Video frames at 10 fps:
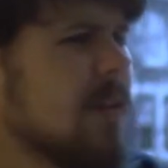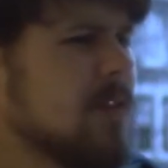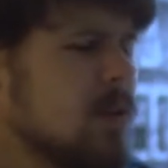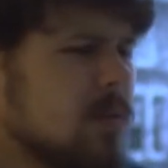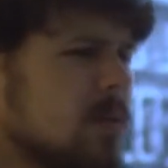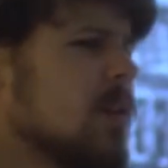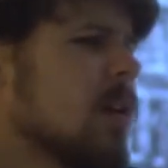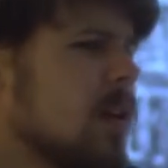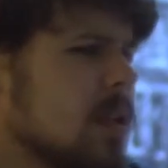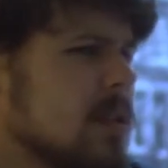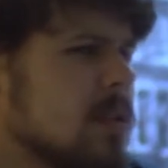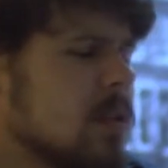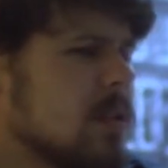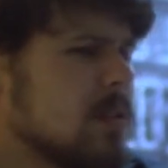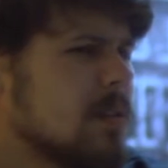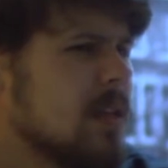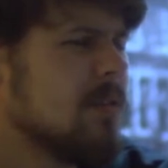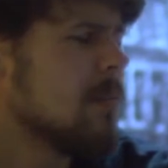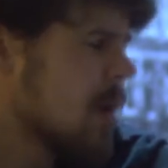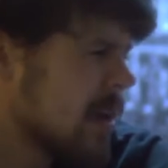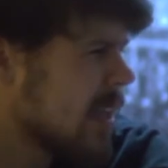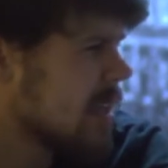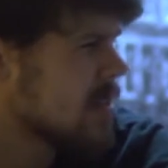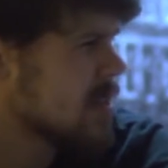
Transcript: If you give a monkey a